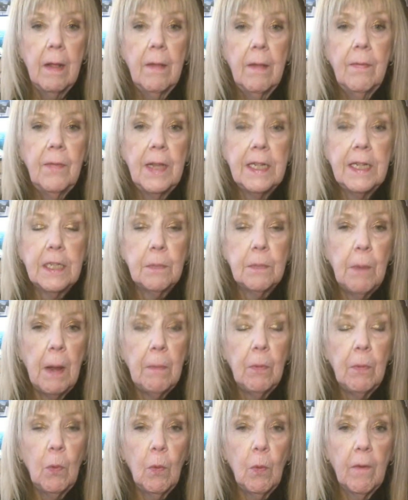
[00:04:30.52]
These
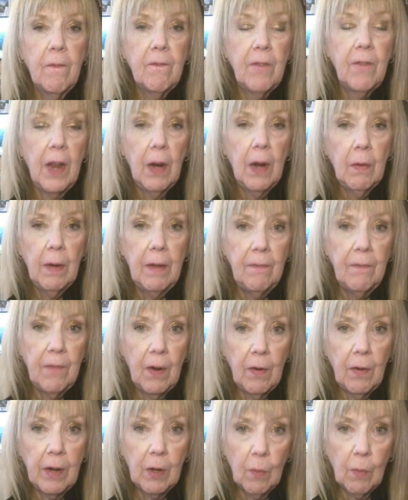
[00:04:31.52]
people were very,
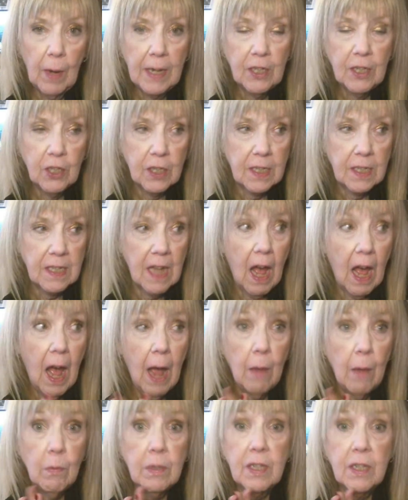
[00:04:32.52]
very gracious.
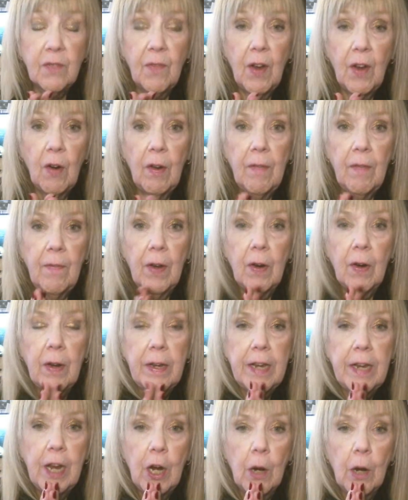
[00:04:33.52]
I was very, very
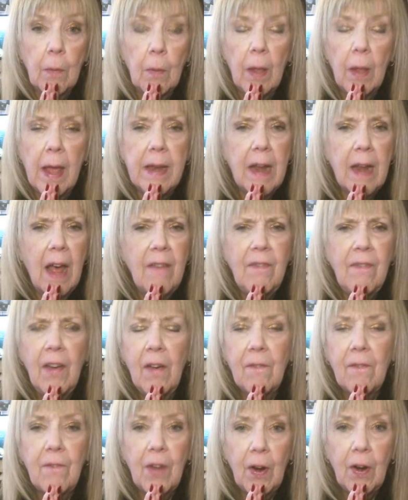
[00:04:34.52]
terrible, and I
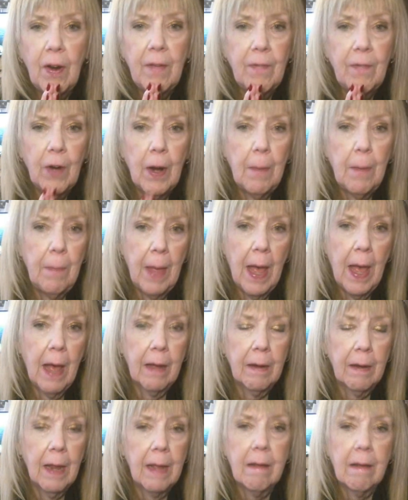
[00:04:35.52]
felt very, very
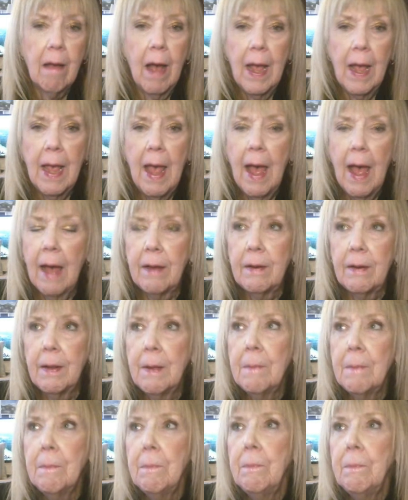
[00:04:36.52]
bad, like I had
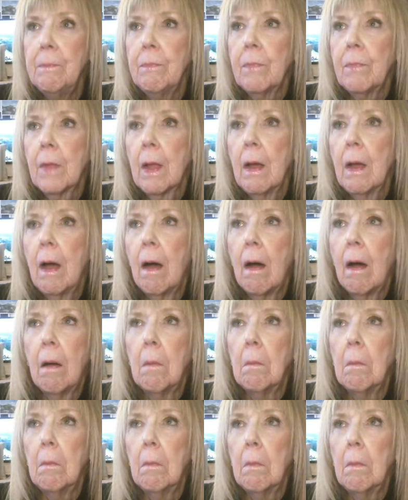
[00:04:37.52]

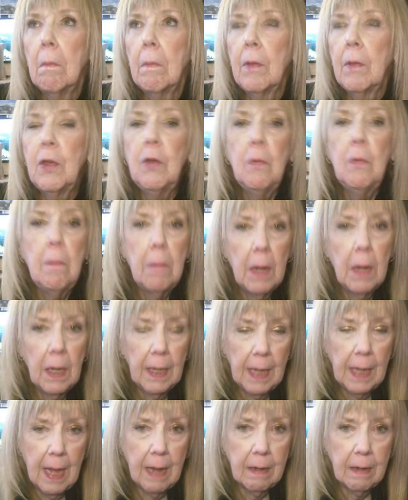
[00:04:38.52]
um,
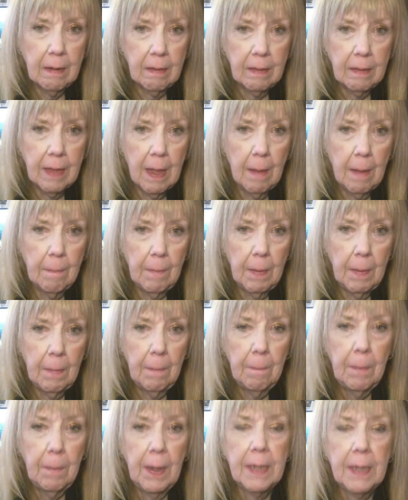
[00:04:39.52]
humiliated them.
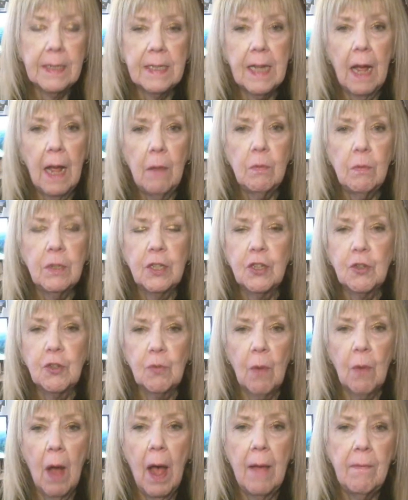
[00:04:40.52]
But as I was
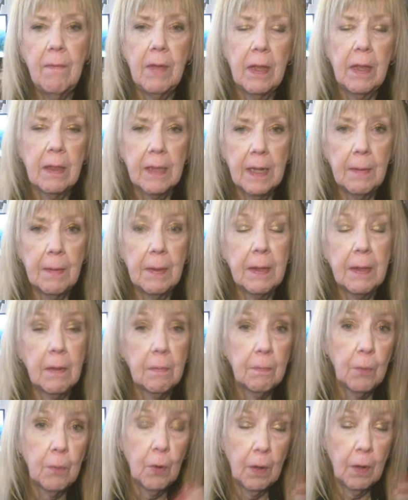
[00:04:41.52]
driving, and
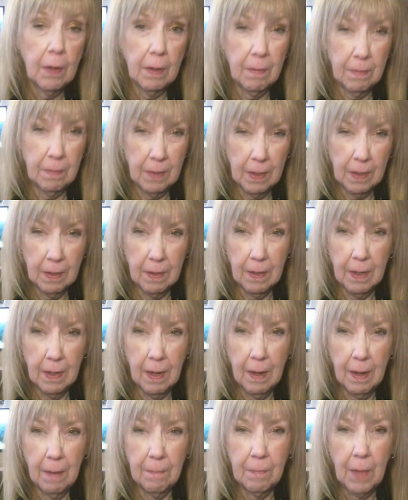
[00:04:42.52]
the, uh, the
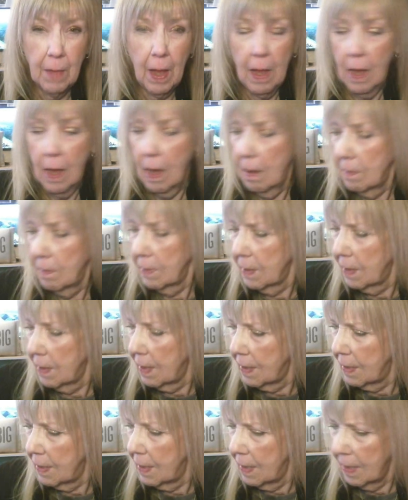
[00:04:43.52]
uh, uh
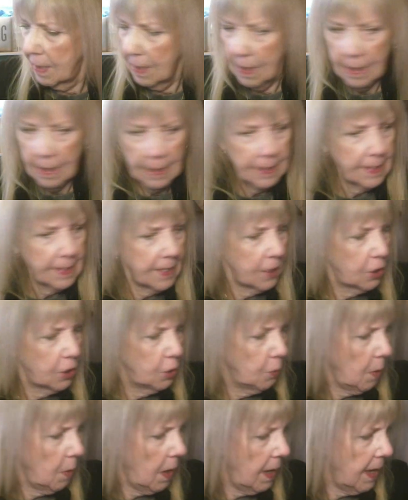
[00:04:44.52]
let's see,
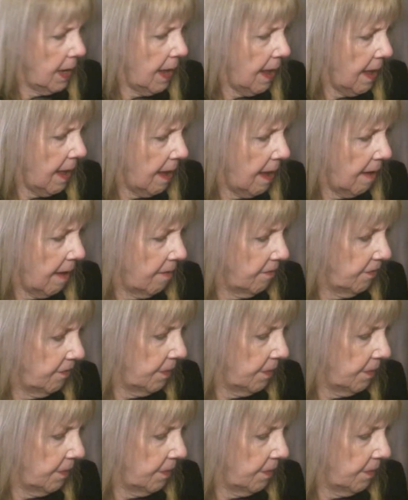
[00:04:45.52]
do I have?